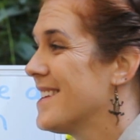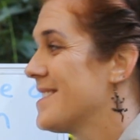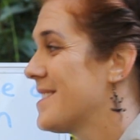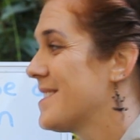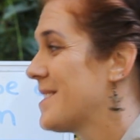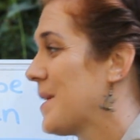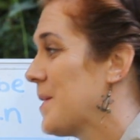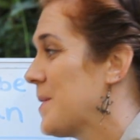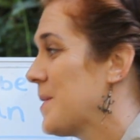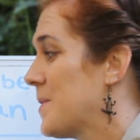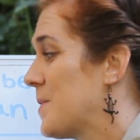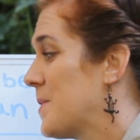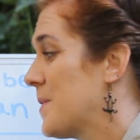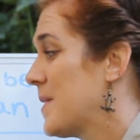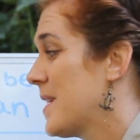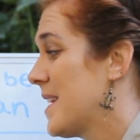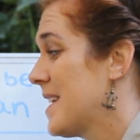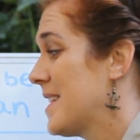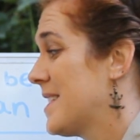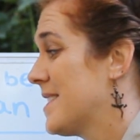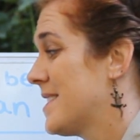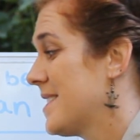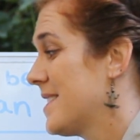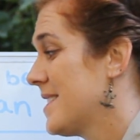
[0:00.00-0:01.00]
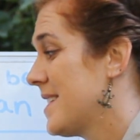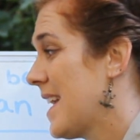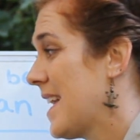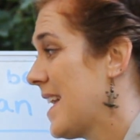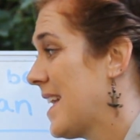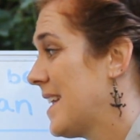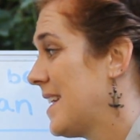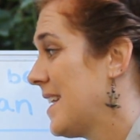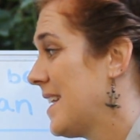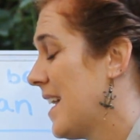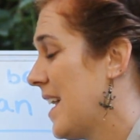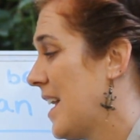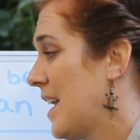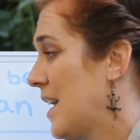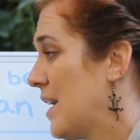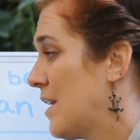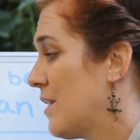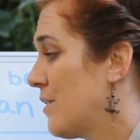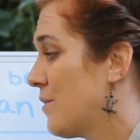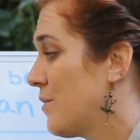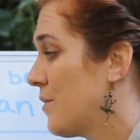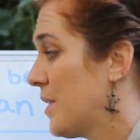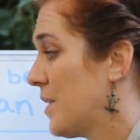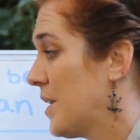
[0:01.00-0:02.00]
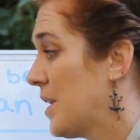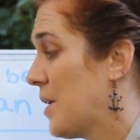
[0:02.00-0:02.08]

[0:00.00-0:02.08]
so instead of,